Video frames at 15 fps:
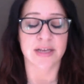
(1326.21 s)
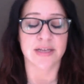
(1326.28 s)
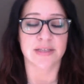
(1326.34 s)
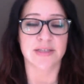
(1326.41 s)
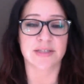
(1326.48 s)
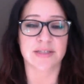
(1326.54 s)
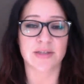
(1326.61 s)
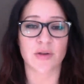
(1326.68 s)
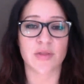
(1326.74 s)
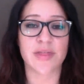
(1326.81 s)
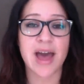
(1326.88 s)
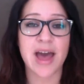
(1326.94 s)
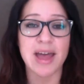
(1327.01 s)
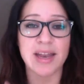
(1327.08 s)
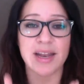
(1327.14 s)
So
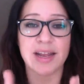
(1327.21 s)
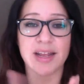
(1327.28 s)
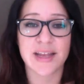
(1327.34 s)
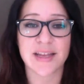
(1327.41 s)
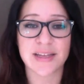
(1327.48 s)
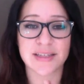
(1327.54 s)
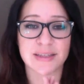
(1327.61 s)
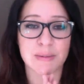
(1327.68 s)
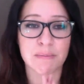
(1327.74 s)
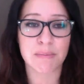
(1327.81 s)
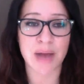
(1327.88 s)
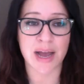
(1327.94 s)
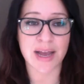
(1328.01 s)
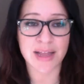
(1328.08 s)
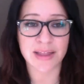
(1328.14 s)
that is
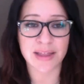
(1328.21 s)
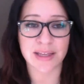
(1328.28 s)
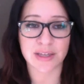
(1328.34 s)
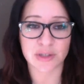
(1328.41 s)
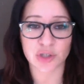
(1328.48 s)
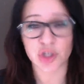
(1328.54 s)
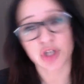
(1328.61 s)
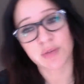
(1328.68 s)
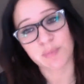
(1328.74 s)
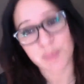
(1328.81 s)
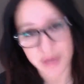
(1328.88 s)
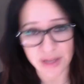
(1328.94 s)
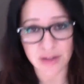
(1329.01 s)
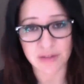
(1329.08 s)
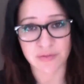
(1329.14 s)
my little
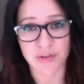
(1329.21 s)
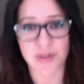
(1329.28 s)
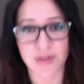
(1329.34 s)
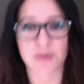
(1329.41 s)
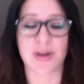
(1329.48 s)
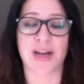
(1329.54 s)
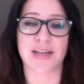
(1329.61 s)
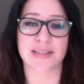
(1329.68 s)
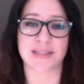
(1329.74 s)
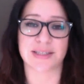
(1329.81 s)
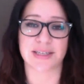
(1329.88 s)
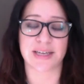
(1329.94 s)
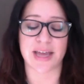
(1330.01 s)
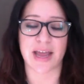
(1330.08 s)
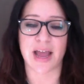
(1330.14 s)
spiel for you guys
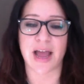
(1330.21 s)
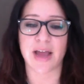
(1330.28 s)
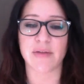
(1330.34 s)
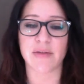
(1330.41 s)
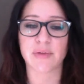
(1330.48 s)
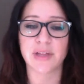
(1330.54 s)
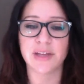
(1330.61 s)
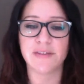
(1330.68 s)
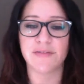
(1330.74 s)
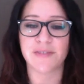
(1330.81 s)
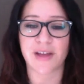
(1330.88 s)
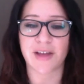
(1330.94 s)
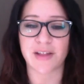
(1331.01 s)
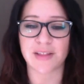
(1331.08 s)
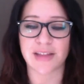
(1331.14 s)
today. I really
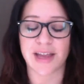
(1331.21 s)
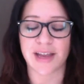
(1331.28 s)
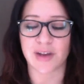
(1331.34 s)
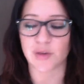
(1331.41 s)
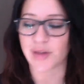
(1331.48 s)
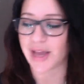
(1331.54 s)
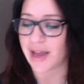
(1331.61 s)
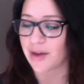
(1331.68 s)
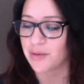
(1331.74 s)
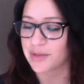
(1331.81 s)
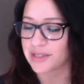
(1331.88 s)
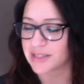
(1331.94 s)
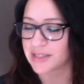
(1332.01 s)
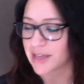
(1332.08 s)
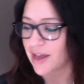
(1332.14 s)
felt like, okay, I
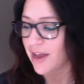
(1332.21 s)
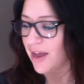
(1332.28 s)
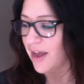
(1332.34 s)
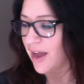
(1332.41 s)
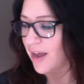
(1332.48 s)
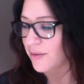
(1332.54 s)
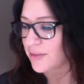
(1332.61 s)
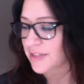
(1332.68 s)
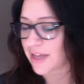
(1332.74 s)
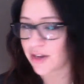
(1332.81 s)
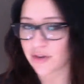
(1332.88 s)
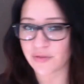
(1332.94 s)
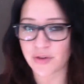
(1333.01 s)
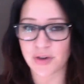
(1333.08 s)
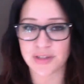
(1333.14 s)
was I was
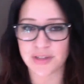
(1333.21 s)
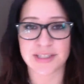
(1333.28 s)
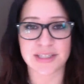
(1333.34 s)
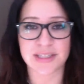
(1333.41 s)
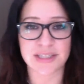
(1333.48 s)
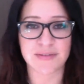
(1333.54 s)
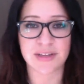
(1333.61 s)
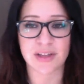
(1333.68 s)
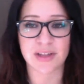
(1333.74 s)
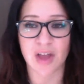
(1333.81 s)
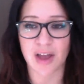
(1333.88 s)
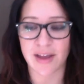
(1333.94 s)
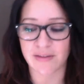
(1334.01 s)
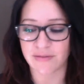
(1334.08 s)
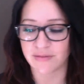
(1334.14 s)
interviewed on C T V
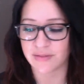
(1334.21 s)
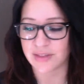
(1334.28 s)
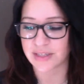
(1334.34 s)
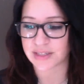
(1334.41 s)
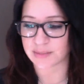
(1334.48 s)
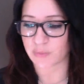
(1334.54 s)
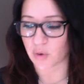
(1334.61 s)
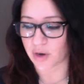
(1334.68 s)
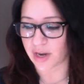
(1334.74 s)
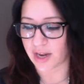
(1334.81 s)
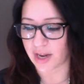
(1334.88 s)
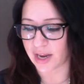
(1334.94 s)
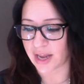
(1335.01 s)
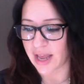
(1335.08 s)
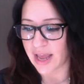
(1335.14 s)
Live this
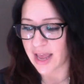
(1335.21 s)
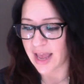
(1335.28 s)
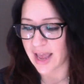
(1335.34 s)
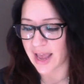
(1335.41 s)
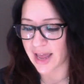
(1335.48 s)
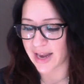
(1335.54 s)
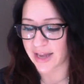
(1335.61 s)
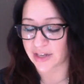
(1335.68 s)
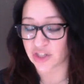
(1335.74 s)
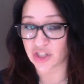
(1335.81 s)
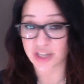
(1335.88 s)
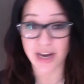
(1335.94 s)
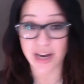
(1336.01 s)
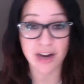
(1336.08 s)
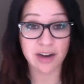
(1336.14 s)
morning, and I
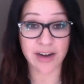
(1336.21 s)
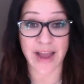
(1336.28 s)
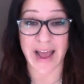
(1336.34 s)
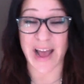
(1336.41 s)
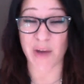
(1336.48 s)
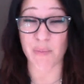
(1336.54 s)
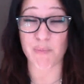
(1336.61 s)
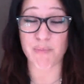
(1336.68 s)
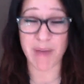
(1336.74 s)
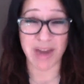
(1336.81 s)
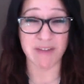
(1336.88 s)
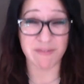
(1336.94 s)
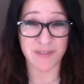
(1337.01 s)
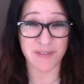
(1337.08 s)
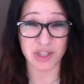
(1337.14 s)
shared how
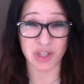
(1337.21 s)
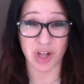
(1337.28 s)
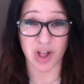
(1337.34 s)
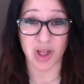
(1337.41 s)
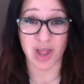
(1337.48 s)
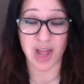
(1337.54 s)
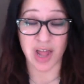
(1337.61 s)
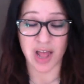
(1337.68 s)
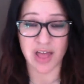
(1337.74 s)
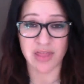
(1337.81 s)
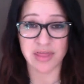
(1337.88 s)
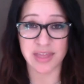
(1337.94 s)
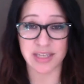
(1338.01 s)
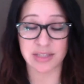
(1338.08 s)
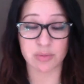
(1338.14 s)
beneficial
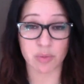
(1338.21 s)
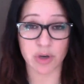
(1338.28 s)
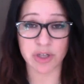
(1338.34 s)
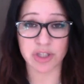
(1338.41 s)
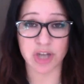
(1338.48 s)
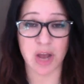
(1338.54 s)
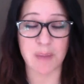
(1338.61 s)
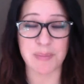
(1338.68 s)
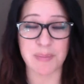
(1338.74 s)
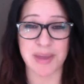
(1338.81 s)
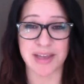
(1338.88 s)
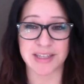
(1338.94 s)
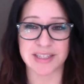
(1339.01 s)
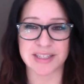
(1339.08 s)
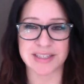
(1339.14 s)
this workshop
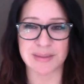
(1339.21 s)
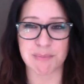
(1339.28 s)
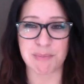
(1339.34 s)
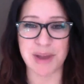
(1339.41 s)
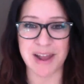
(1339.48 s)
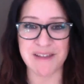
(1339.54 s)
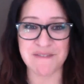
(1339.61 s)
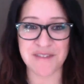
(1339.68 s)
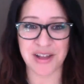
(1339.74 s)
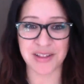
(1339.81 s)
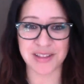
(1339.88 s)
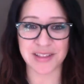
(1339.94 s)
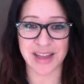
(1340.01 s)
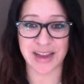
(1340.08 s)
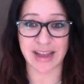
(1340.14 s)
is, but I felt
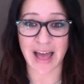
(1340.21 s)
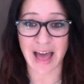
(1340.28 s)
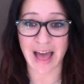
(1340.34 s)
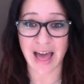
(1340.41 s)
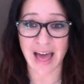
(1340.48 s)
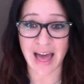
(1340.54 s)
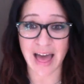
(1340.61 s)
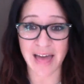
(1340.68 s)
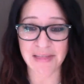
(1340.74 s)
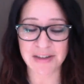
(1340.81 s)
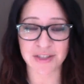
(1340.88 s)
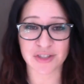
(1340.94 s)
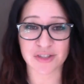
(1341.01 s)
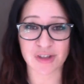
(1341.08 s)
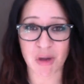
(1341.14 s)
like, ah,
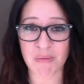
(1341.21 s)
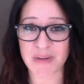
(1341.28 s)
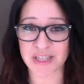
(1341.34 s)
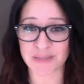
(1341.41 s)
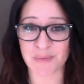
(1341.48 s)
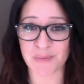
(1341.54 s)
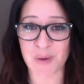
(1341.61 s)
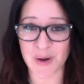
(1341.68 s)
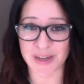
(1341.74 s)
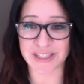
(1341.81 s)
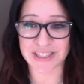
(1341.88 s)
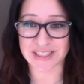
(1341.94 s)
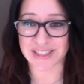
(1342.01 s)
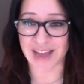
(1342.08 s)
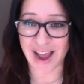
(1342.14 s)
there's so much more to
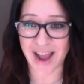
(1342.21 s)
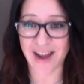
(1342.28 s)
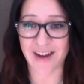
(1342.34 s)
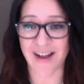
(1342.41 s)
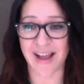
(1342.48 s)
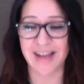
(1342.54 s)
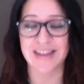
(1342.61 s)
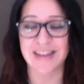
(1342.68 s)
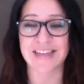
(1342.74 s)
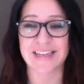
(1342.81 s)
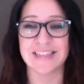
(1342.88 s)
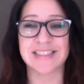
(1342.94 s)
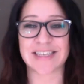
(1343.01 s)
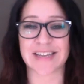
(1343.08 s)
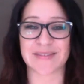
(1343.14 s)
share. I need
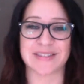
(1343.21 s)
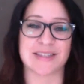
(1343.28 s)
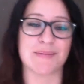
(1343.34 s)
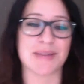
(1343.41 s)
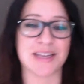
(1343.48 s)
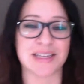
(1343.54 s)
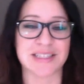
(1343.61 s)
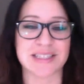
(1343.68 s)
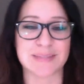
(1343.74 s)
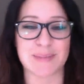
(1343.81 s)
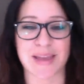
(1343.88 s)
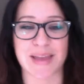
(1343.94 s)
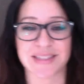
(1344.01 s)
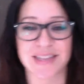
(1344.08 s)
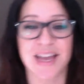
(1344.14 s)
to give somebody a
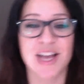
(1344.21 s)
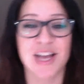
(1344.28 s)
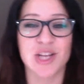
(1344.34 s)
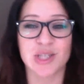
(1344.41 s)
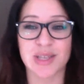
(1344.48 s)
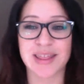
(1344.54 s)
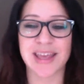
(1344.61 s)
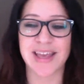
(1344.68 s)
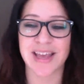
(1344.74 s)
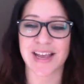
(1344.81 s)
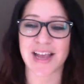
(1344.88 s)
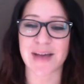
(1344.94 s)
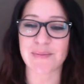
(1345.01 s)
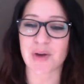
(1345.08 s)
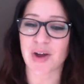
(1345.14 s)
space so they can
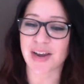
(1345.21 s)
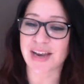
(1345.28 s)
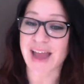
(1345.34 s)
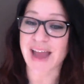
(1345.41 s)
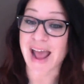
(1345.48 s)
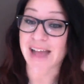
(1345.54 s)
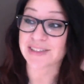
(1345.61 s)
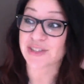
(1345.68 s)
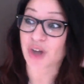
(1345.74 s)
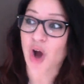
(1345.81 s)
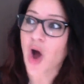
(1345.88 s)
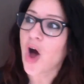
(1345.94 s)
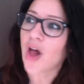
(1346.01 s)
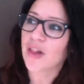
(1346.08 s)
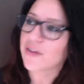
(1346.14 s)
come on and answer
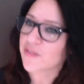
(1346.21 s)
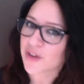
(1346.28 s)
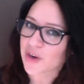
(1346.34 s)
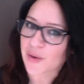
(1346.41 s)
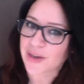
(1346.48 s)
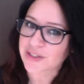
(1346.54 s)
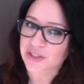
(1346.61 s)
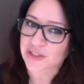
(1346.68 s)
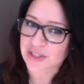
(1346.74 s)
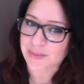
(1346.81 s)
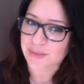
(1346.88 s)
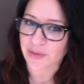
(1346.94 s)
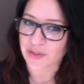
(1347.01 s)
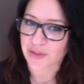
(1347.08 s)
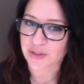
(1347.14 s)
all of their questions
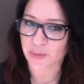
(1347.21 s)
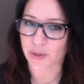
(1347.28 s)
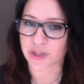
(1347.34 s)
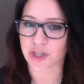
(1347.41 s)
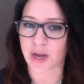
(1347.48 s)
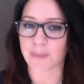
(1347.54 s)
about this workshop.